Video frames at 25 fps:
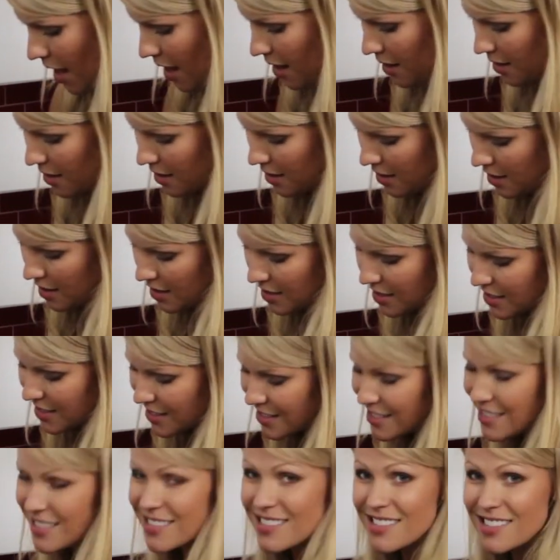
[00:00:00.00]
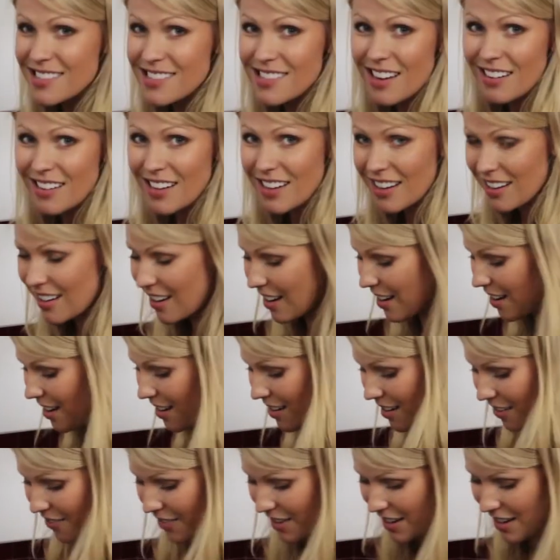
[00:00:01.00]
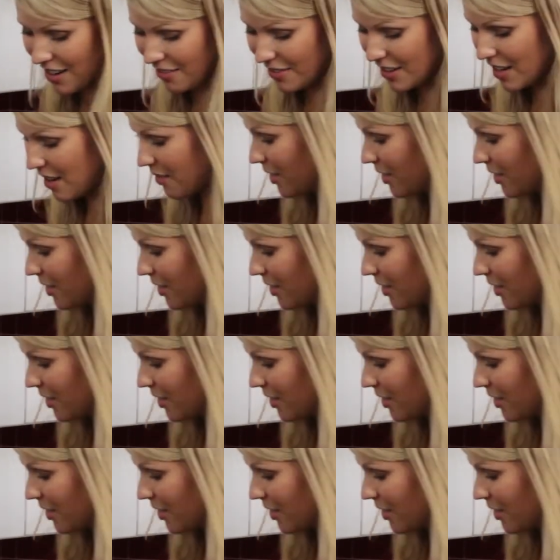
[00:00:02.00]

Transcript: that? Stunning colour. Love it, love it,